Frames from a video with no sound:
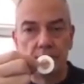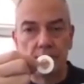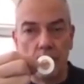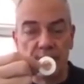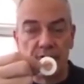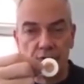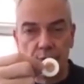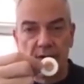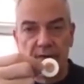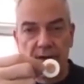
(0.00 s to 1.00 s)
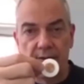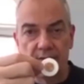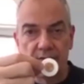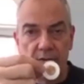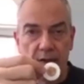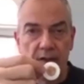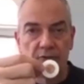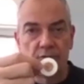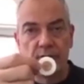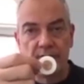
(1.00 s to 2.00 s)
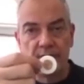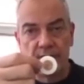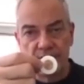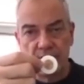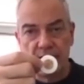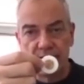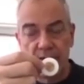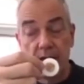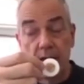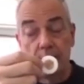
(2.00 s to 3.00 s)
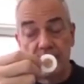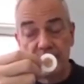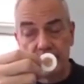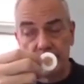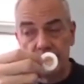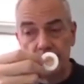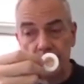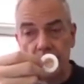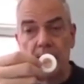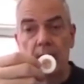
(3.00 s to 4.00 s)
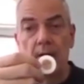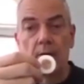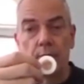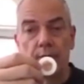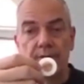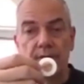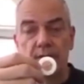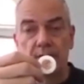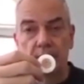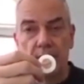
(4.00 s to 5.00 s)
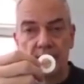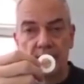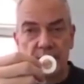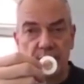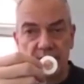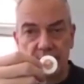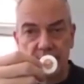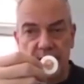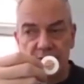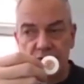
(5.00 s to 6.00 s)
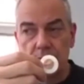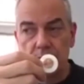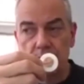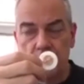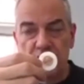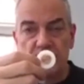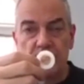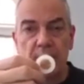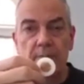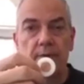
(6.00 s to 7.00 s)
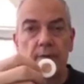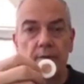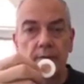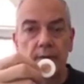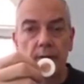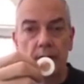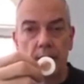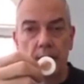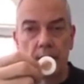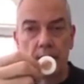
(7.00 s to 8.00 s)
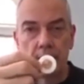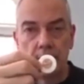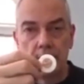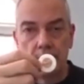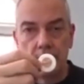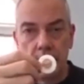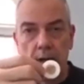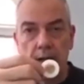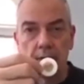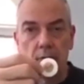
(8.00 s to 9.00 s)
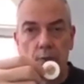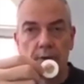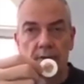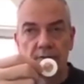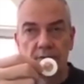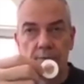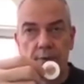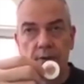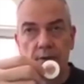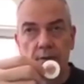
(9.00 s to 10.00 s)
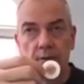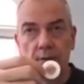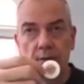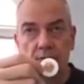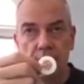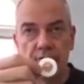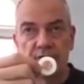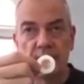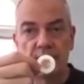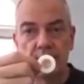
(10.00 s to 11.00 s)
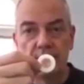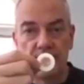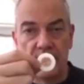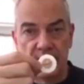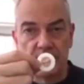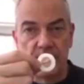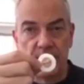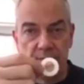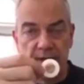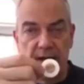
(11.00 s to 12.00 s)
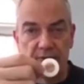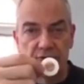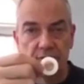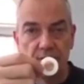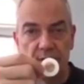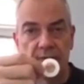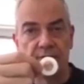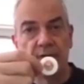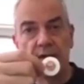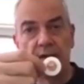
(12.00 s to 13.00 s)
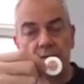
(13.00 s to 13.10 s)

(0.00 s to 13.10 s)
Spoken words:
only 12 hours on, 12 hours off. However, with the ICEWAVE patch, most people are not going to be using the ICEWAVE patch every day.